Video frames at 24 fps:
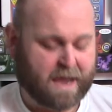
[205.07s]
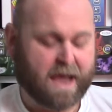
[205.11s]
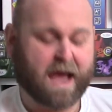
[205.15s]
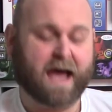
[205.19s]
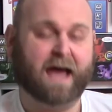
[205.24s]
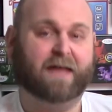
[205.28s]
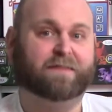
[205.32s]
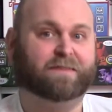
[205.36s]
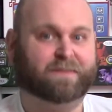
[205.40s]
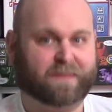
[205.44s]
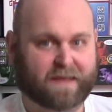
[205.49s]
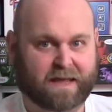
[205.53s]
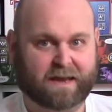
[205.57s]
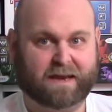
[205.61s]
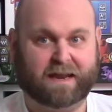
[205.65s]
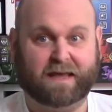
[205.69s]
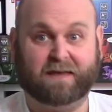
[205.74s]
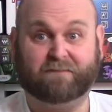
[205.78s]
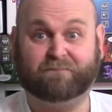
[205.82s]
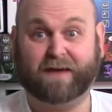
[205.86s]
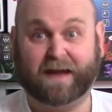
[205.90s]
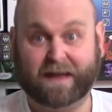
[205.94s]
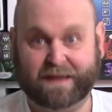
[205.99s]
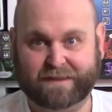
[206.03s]
and then
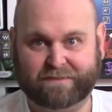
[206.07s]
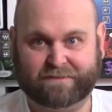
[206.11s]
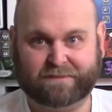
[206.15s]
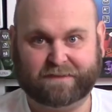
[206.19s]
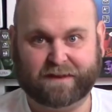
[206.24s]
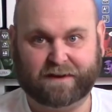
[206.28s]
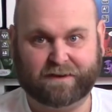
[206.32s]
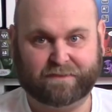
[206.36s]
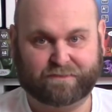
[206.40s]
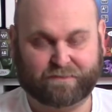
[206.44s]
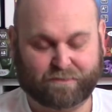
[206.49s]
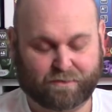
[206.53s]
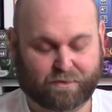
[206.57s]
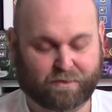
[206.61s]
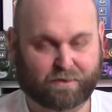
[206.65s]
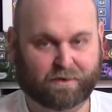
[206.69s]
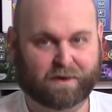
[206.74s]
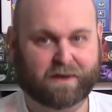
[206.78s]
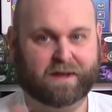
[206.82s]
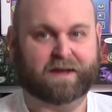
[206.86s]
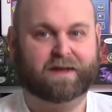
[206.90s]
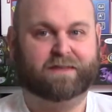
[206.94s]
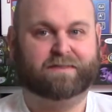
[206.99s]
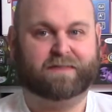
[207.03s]
if that is still a draw,
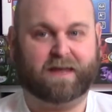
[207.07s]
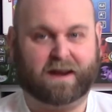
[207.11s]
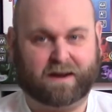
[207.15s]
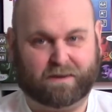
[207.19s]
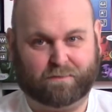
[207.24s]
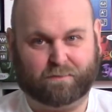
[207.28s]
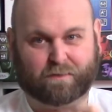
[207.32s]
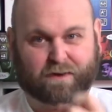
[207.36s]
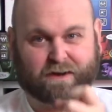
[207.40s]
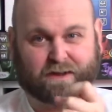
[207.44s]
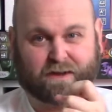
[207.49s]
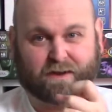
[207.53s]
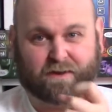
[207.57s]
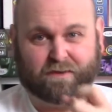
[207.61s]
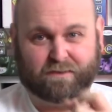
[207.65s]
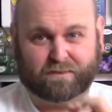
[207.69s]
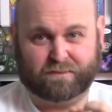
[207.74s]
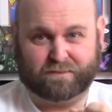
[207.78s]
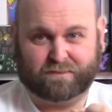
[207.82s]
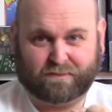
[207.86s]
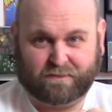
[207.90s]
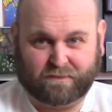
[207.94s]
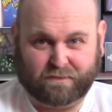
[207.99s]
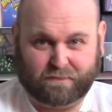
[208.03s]
then it would go
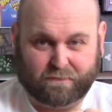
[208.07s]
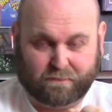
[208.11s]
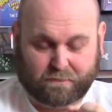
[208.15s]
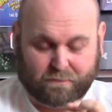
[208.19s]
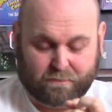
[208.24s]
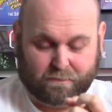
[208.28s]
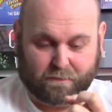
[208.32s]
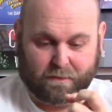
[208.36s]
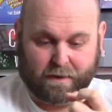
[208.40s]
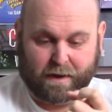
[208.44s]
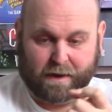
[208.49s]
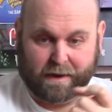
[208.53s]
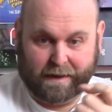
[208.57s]
to